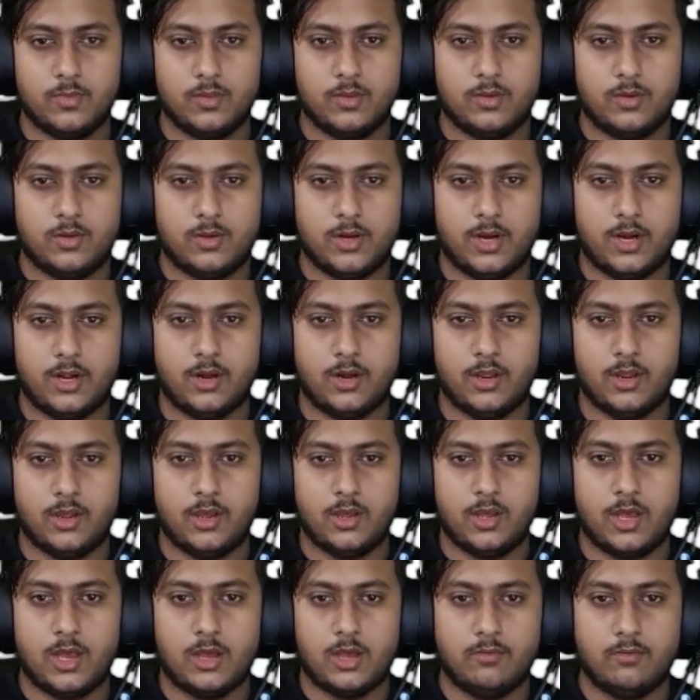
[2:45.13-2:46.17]
right?
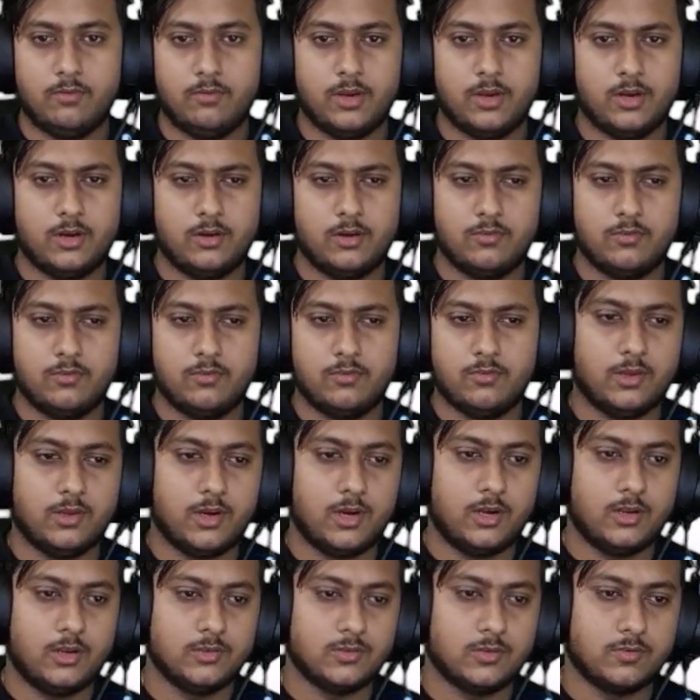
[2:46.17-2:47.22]
And we can define the
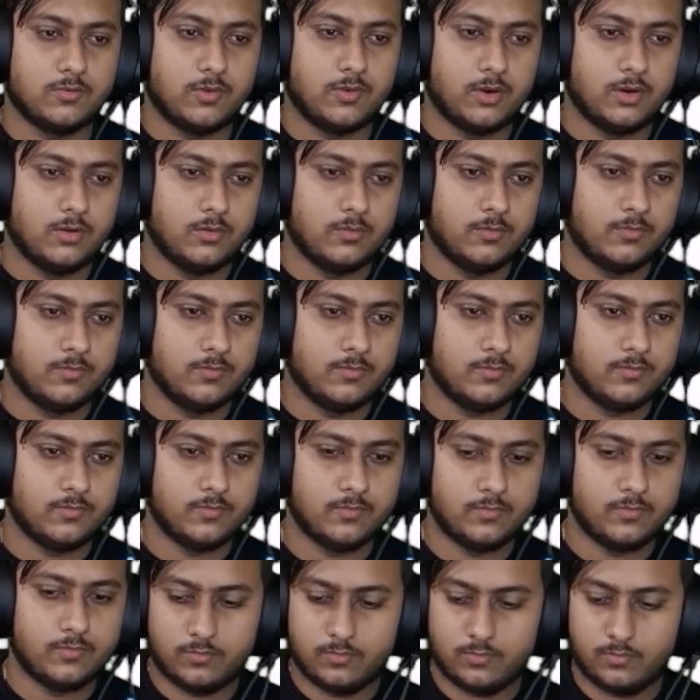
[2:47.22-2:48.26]
radius of it
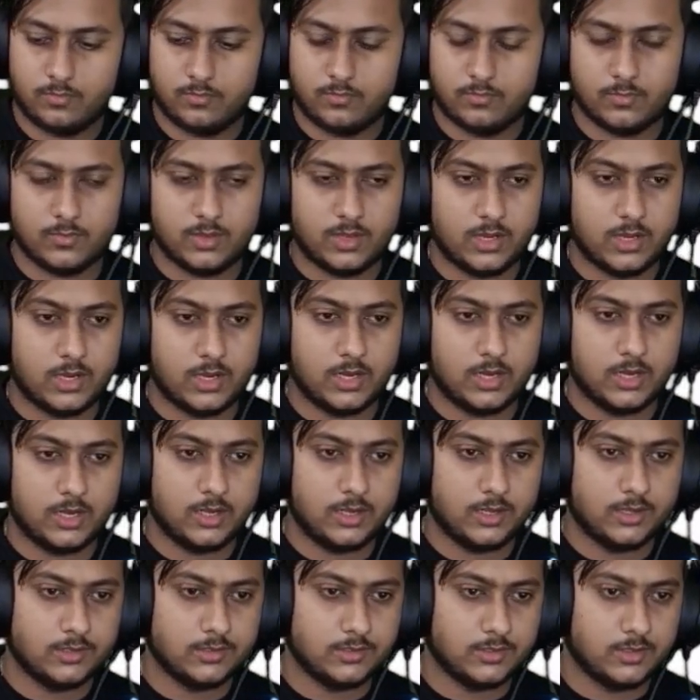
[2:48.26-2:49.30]

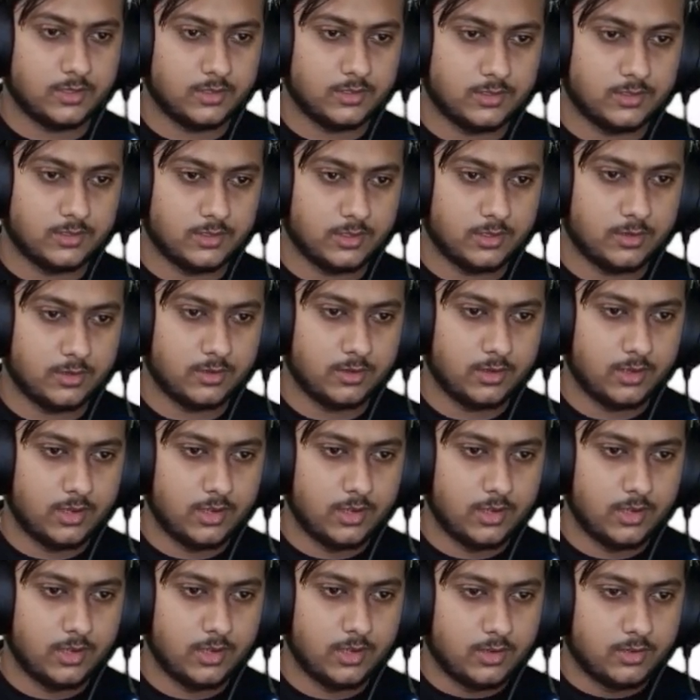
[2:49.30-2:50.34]
as, let's say,
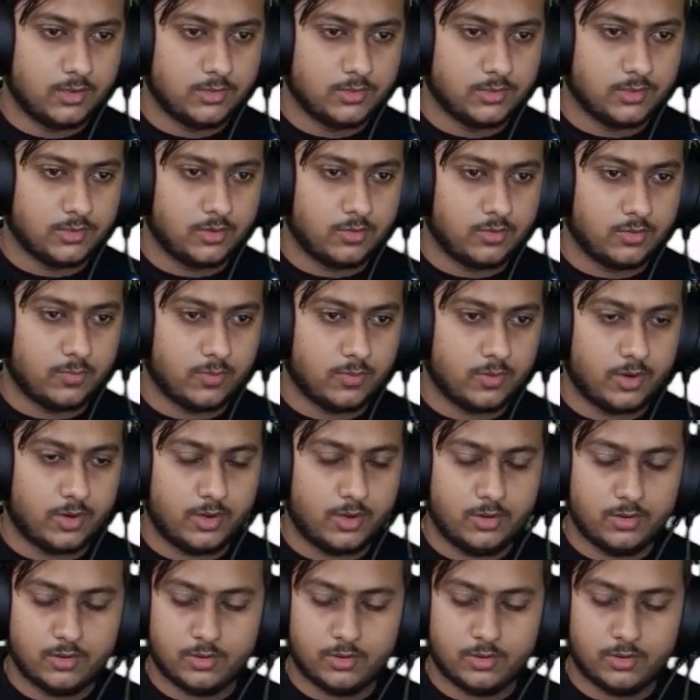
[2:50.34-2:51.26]
0.01.